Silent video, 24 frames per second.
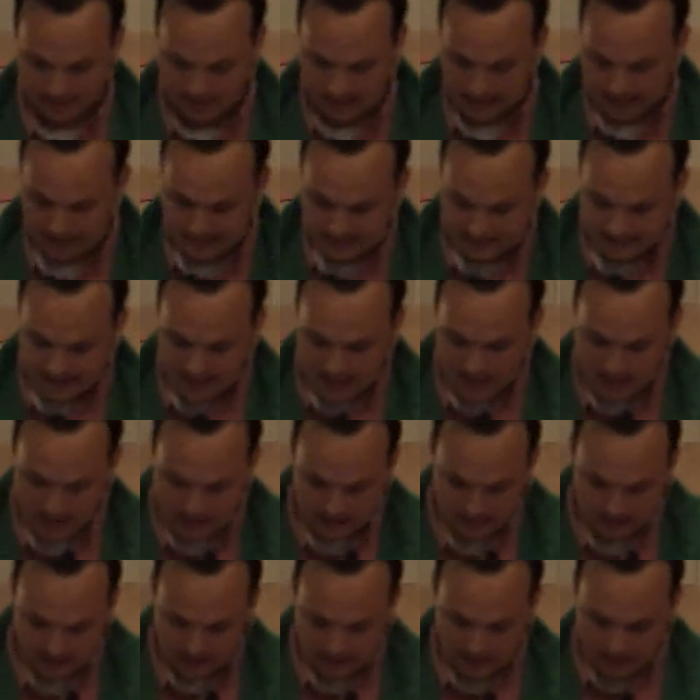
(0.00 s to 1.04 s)
And he
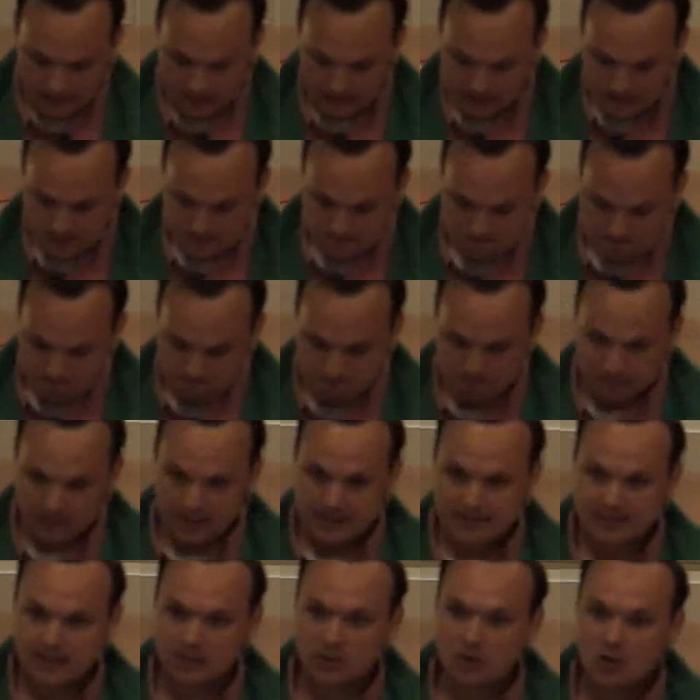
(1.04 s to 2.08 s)
said,
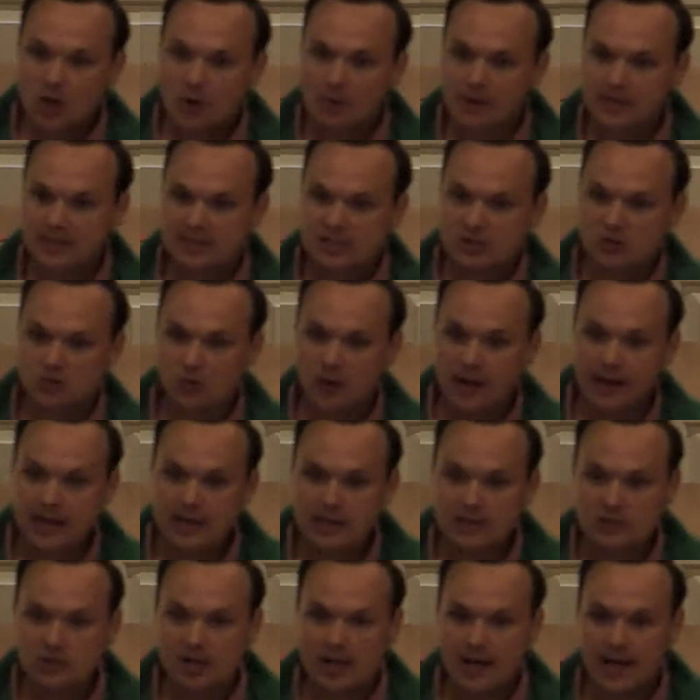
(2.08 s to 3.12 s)
he said, you know, as
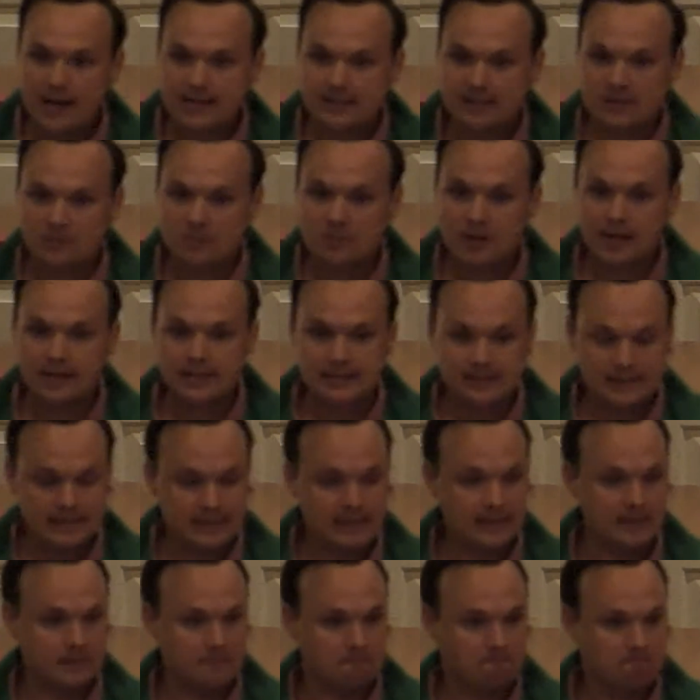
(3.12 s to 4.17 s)
strange as it may
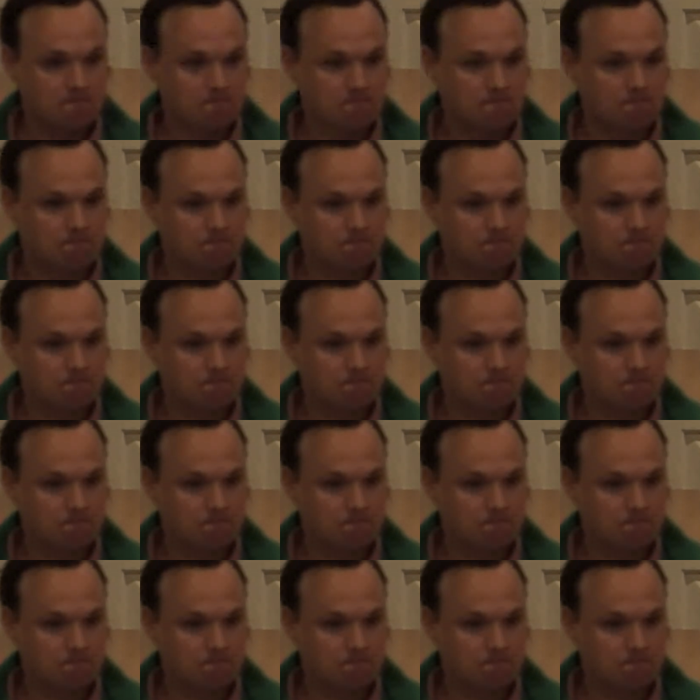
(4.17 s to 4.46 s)
seem,